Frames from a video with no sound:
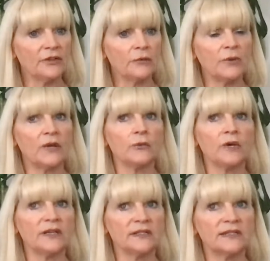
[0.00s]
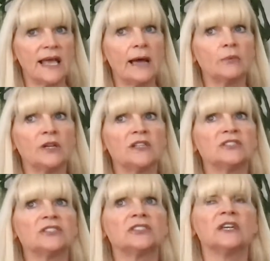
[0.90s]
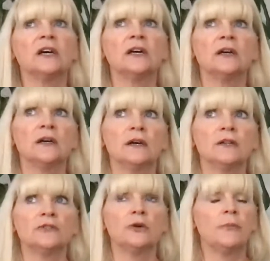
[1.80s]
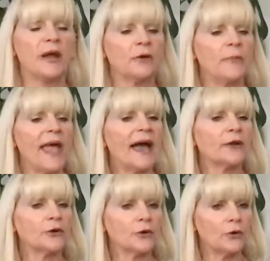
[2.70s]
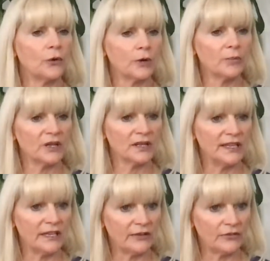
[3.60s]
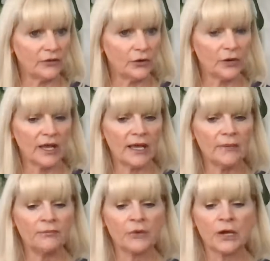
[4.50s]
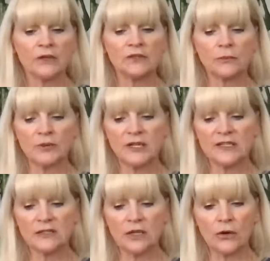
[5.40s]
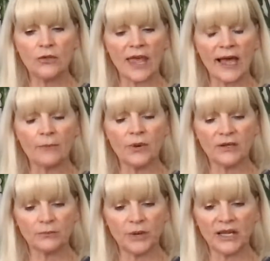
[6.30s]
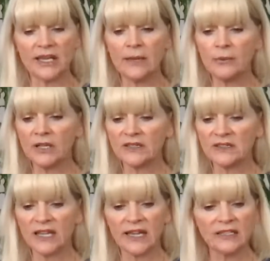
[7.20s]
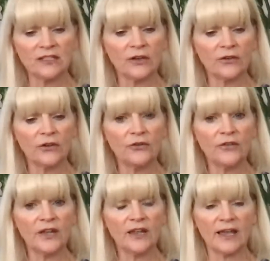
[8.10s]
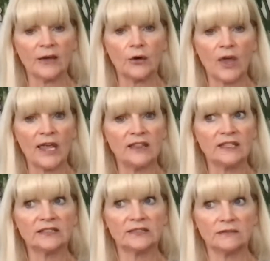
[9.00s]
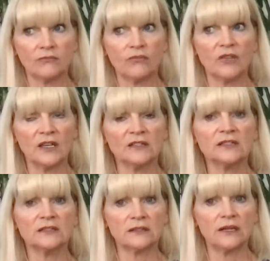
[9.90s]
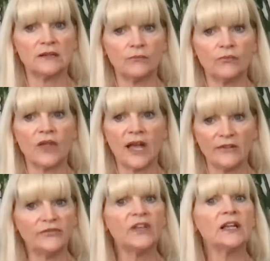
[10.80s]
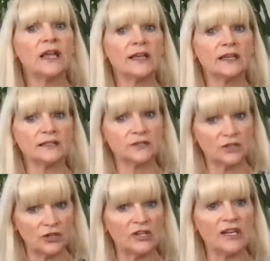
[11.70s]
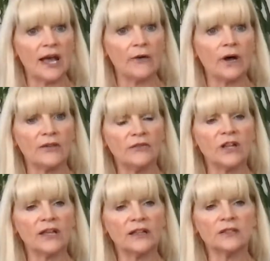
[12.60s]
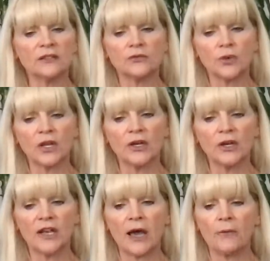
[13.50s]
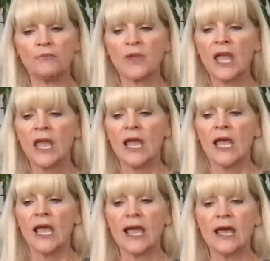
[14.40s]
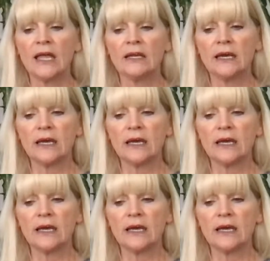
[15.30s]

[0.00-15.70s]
to be reestablished to a better pattern or belief. Okay, so please know that, but keep listening until you feel like, okay, this I feel like it's good now. I feel like this is really good now, and